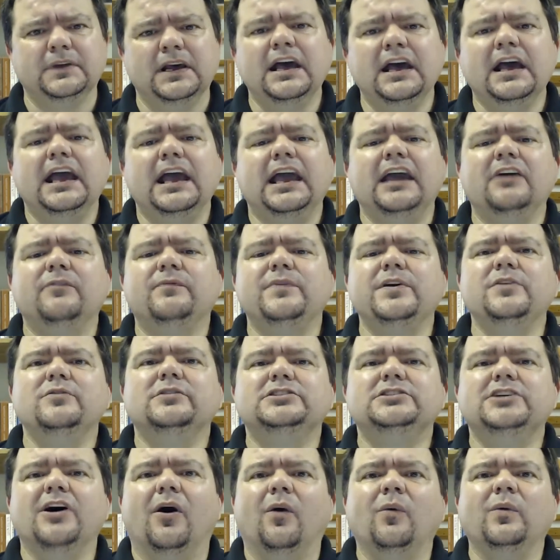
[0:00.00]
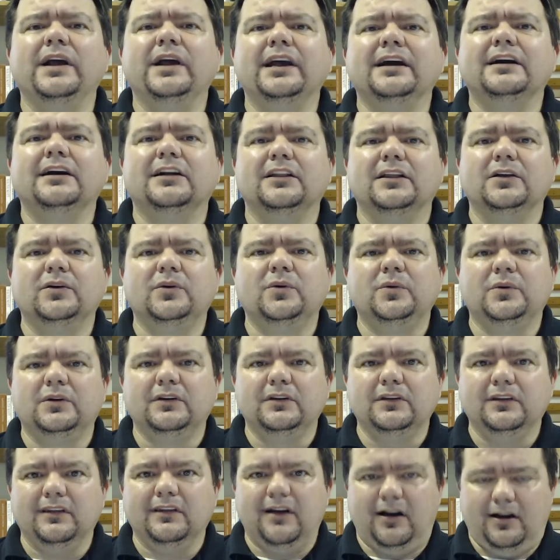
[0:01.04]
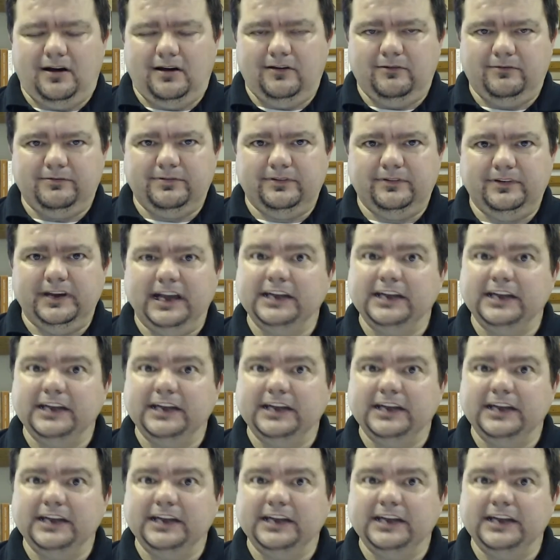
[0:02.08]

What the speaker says: If you don't include love,